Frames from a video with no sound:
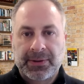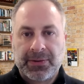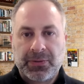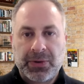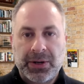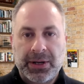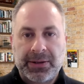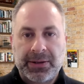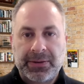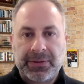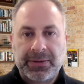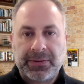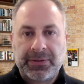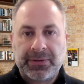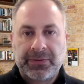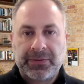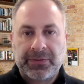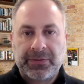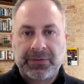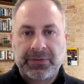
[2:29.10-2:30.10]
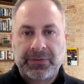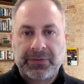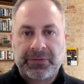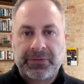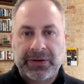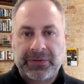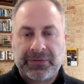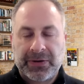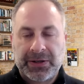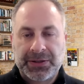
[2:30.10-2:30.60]
when
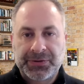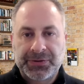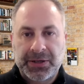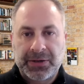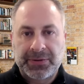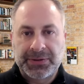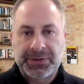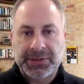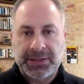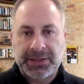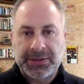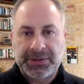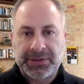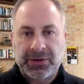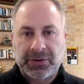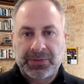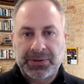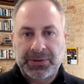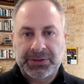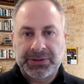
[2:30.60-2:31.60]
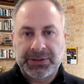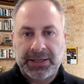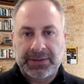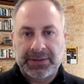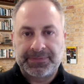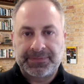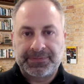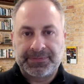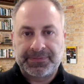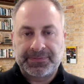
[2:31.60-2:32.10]
Fed funds rate was at
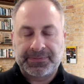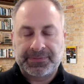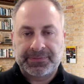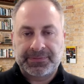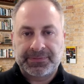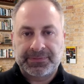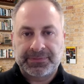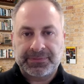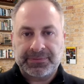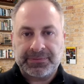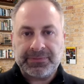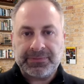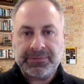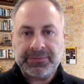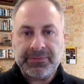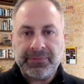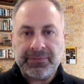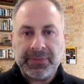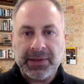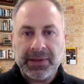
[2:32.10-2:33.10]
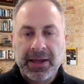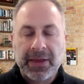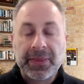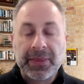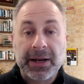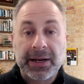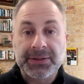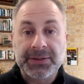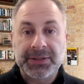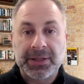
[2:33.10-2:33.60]
0%. And
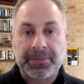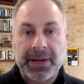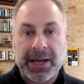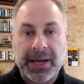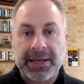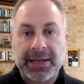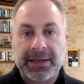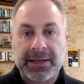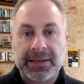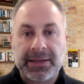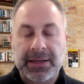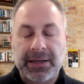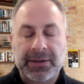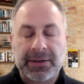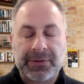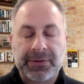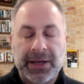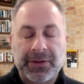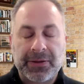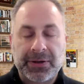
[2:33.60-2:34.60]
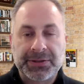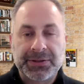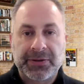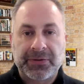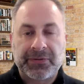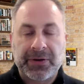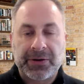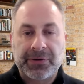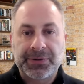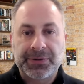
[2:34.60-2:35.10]
then as the
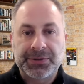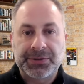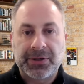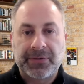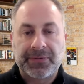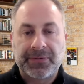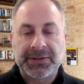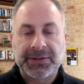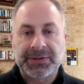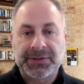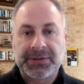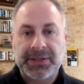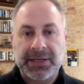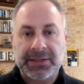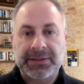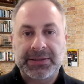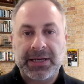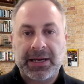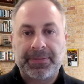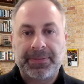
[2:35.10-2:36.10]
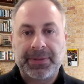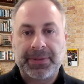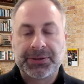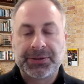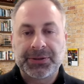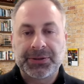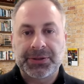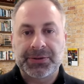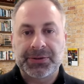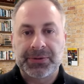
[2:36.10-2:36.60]
Federal Reserve has ticked up
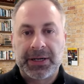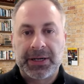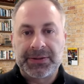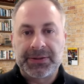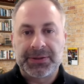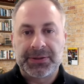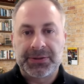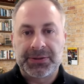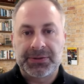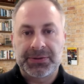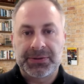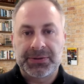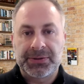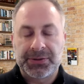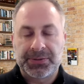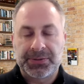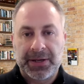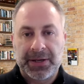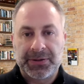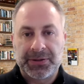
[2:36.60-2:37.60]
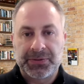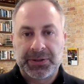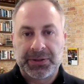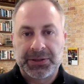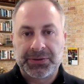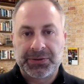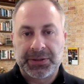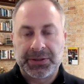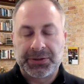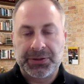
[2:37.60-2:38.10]
interest rates since May of
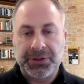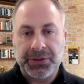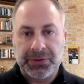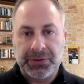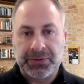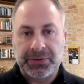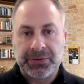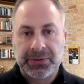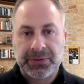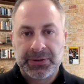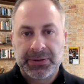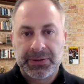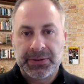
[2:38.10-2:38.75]
2022,